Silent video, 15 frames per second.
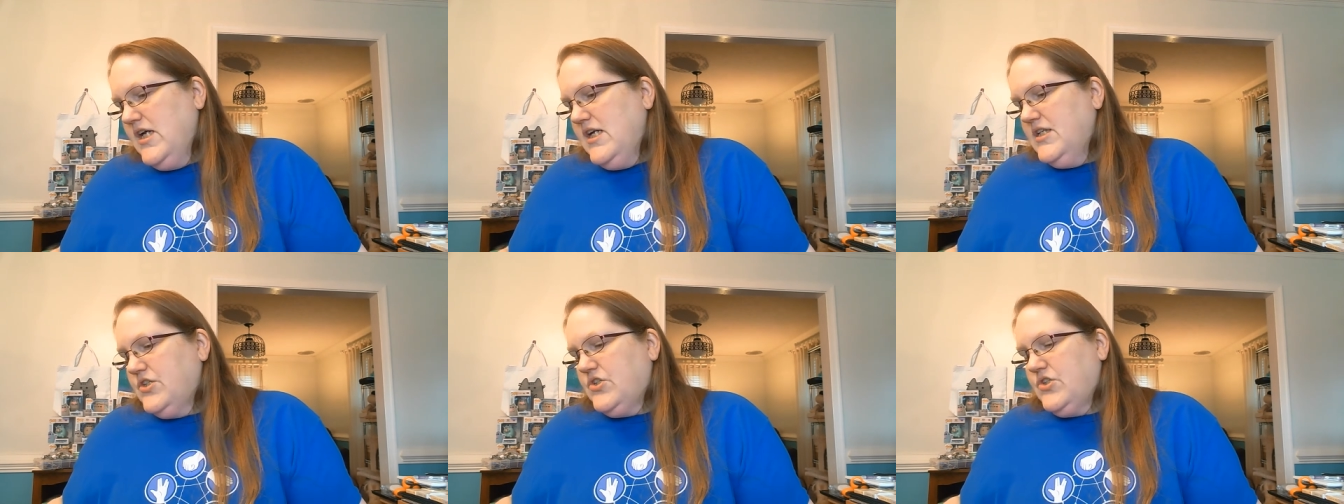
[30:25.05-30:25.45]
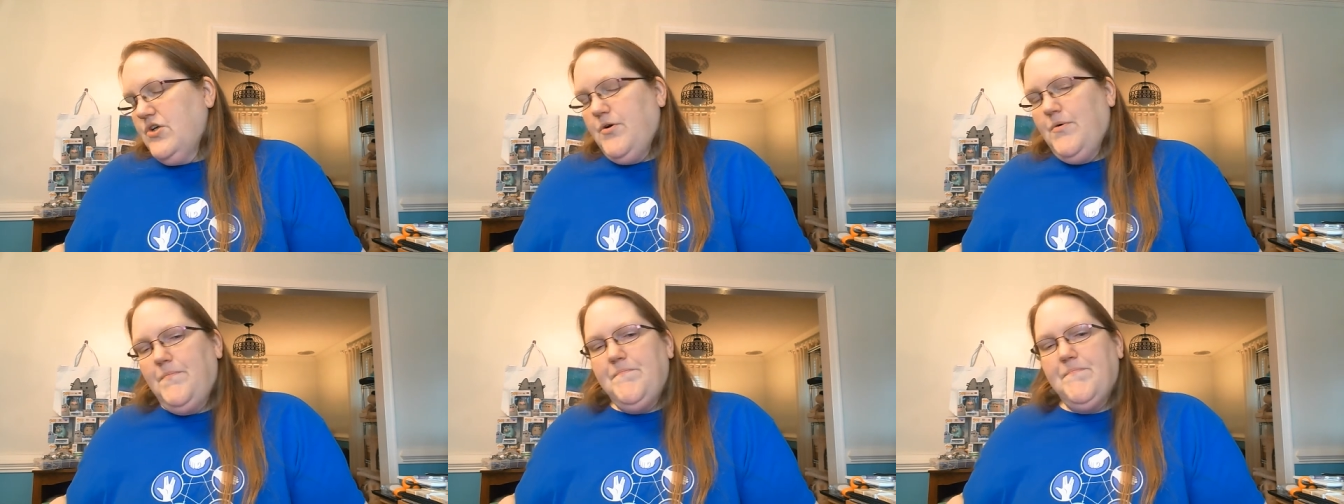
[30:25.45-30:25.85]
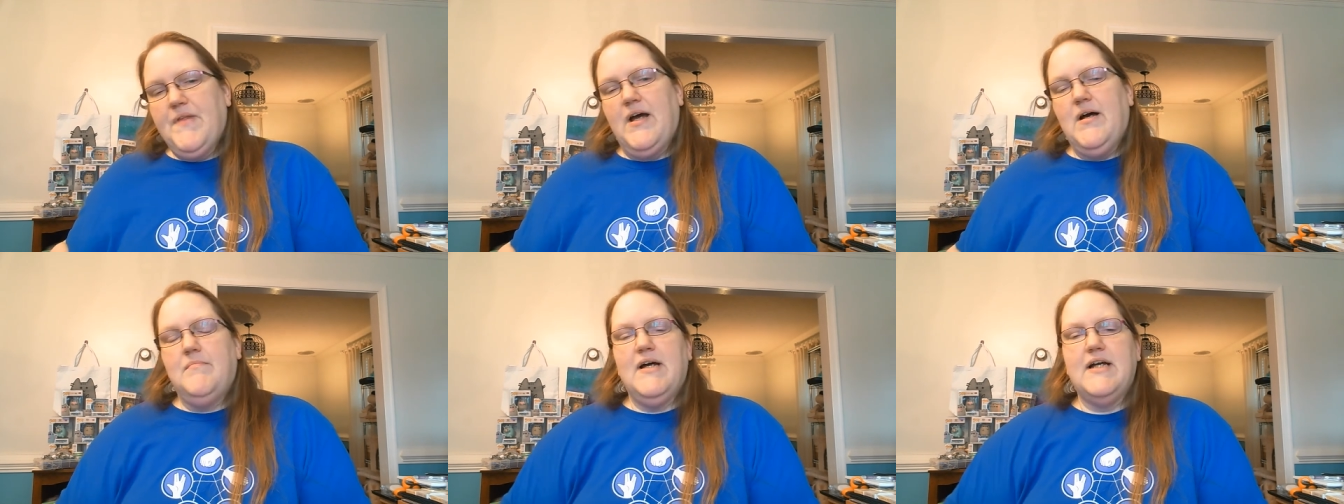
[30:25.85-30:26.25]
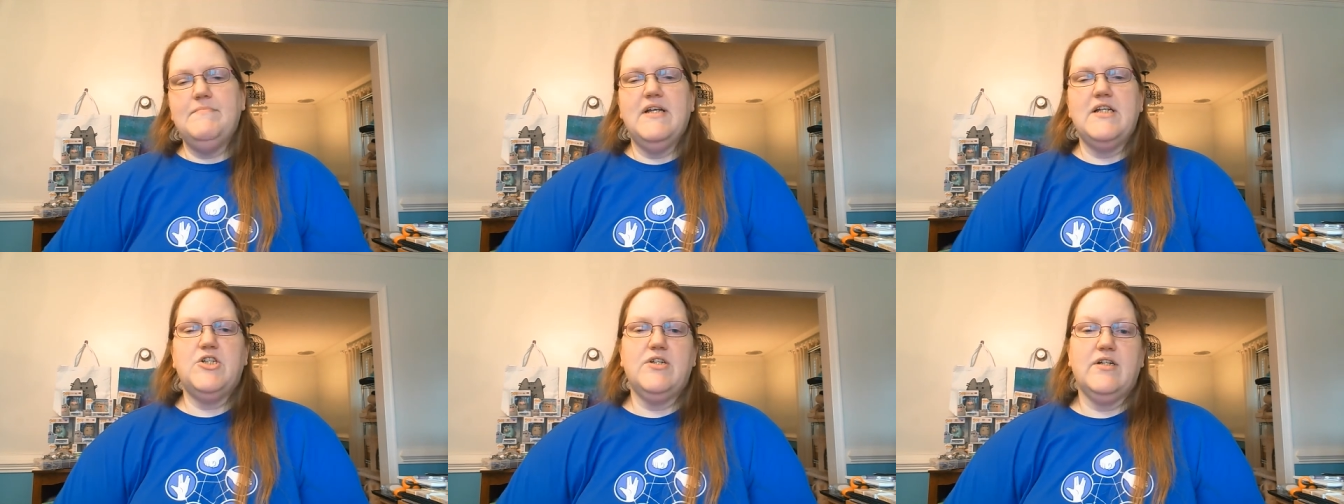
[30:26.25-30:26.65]
So um, I
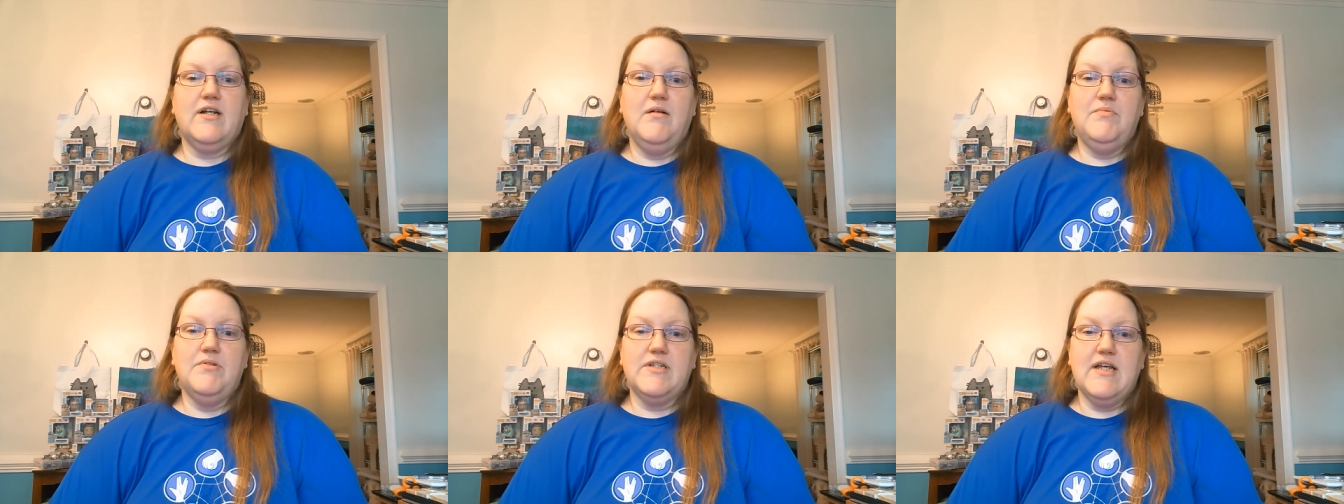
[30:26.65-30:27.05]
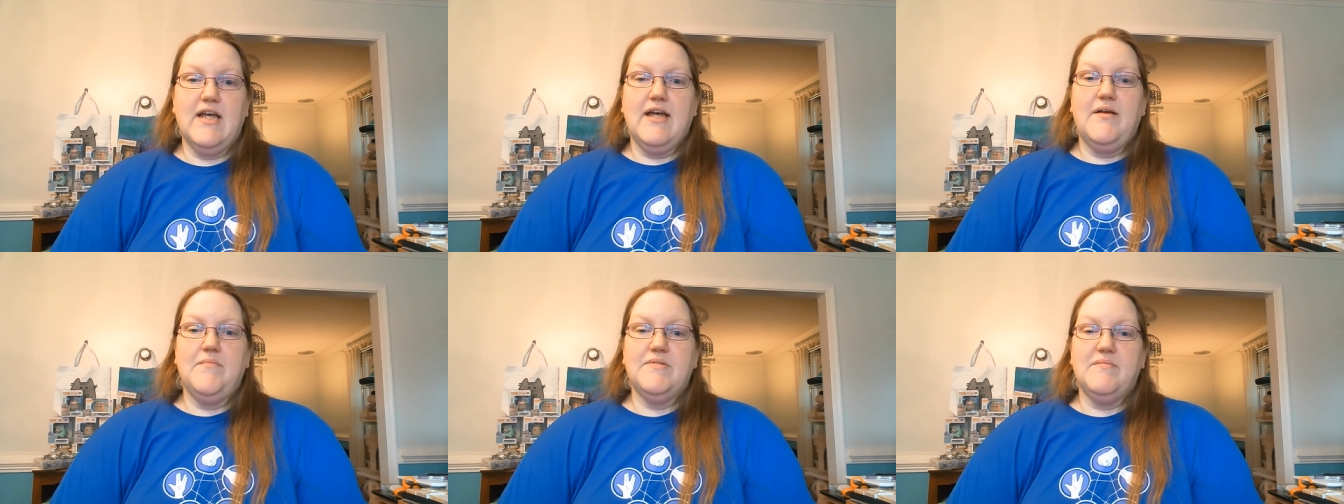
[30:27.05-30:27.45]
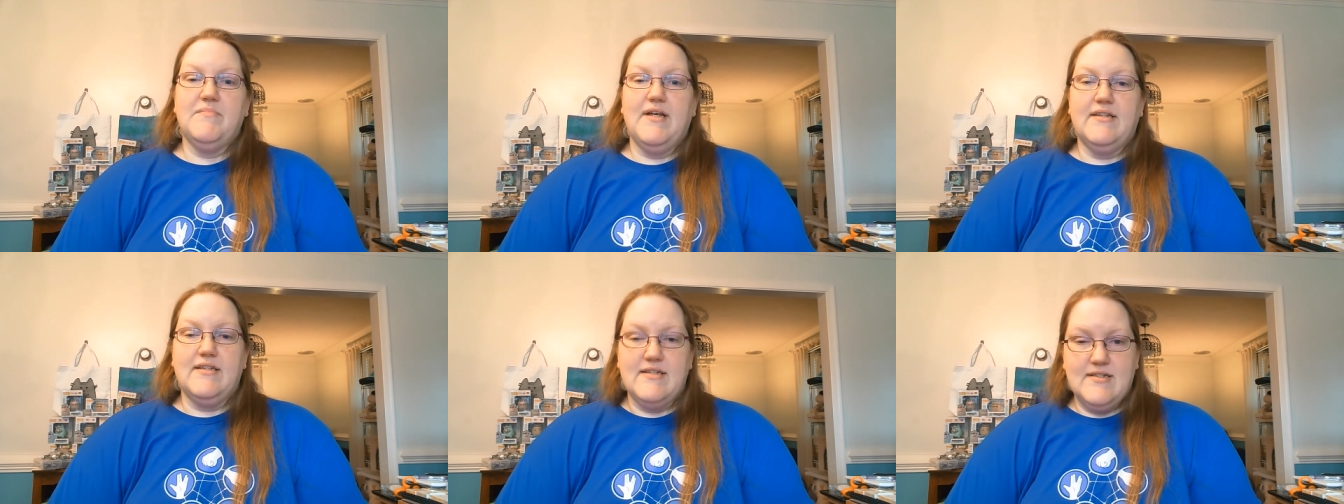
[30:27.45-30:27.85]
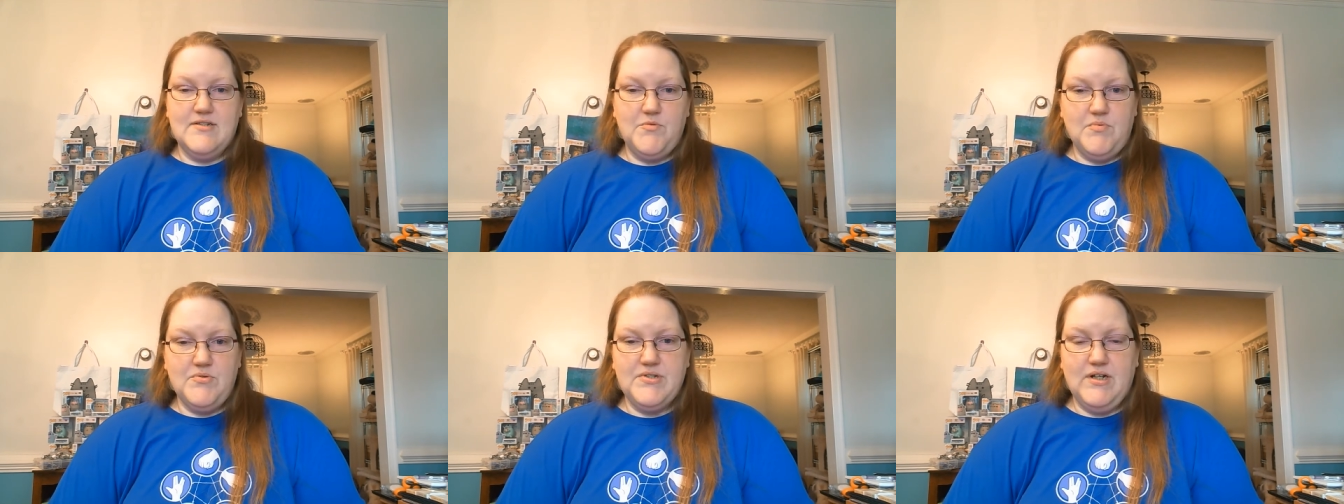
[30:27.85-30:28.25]
mentioned a couple times about this
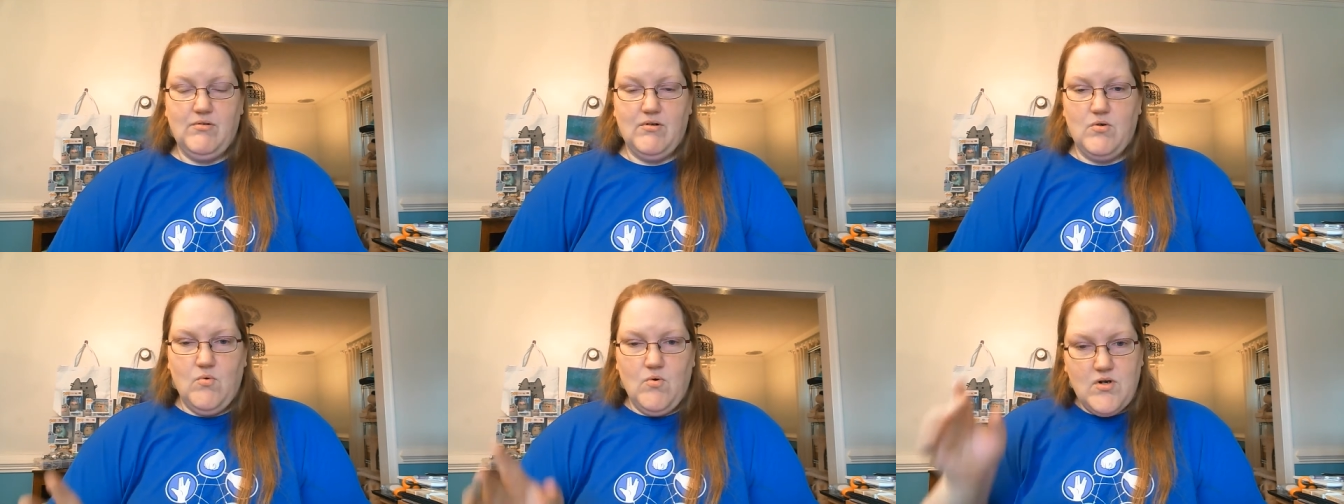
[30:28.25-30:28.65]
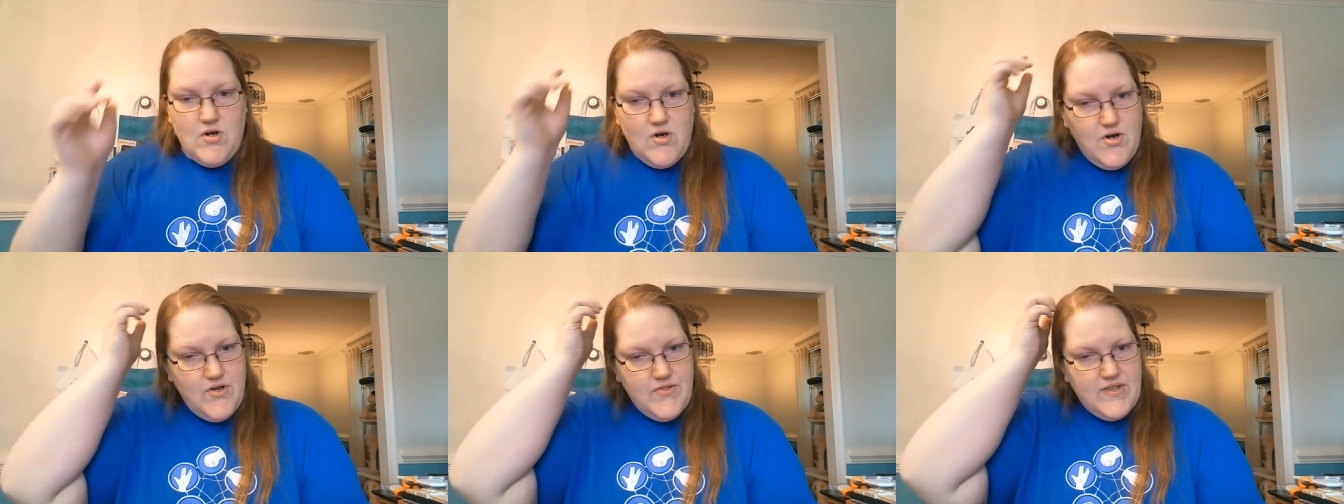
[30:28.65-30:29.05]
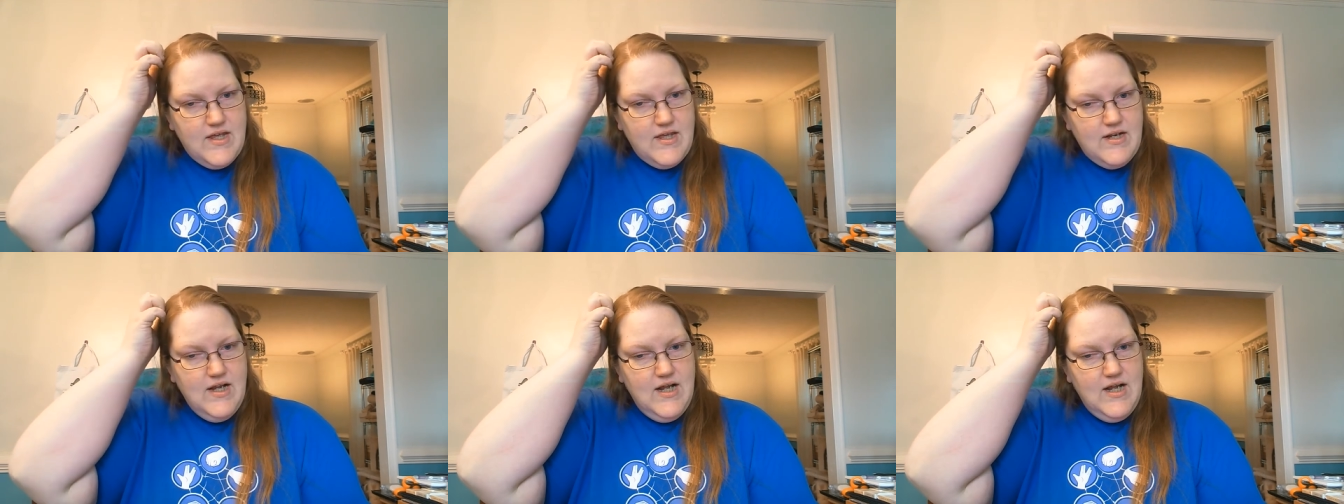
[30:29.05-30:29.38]
super secret order that